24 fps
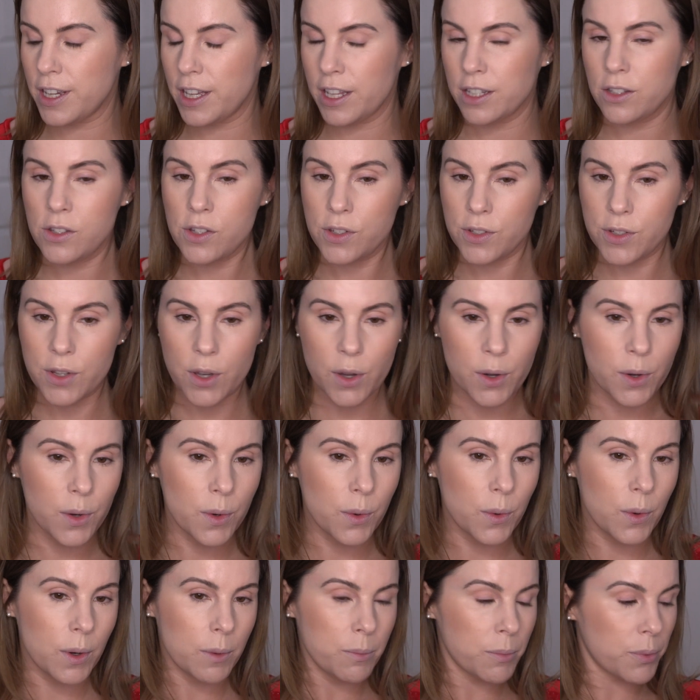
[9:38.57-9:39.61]
It's
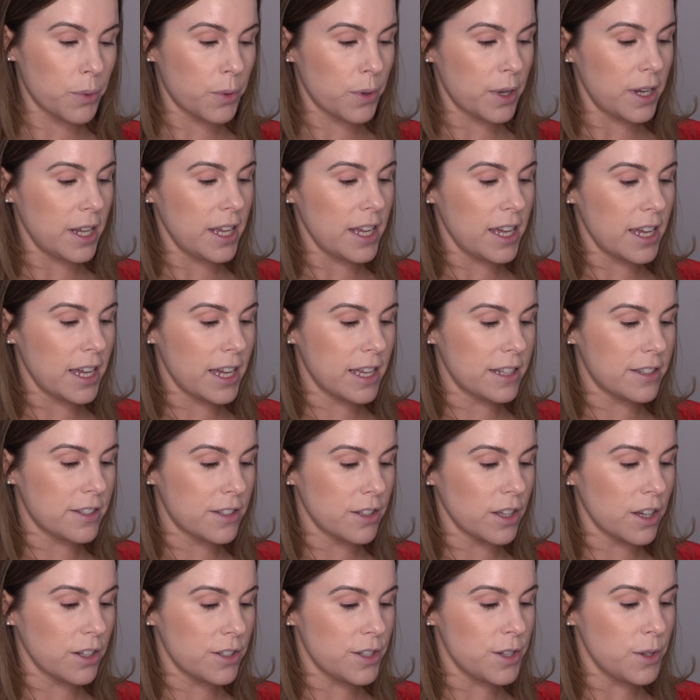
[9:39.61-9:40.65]
so pretty.
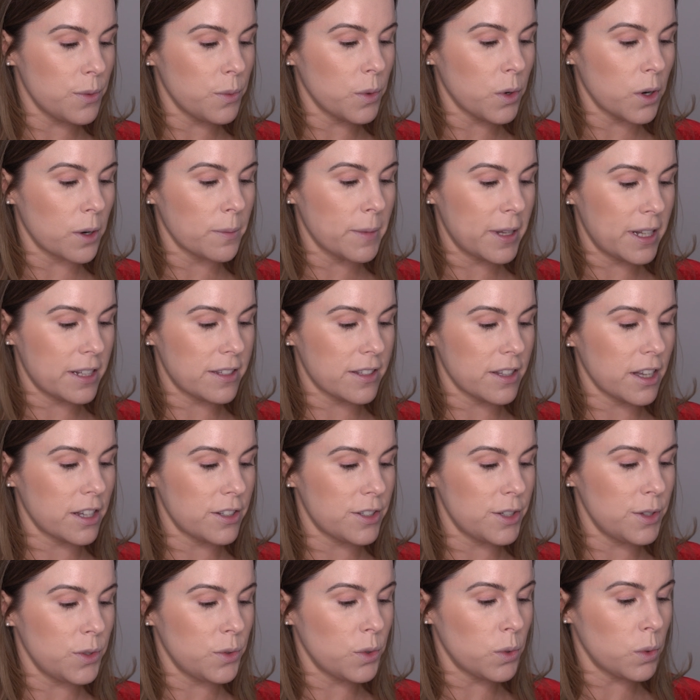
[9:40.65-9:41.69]
It's not too warm and it's
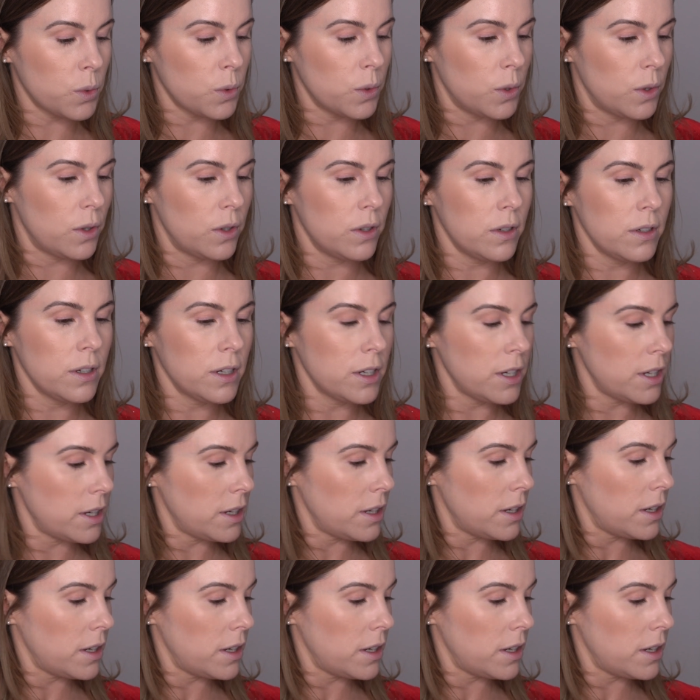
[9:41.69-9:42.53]
not too cool.